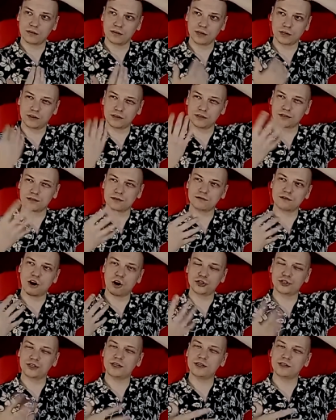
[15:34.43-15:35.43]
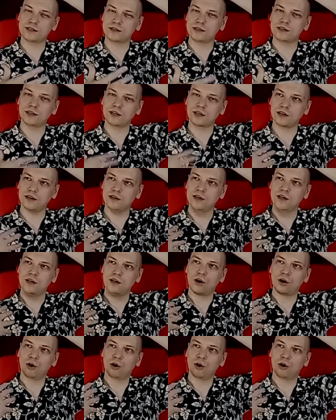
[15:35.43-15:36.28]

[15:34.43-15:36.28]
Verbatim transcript: like this artistic,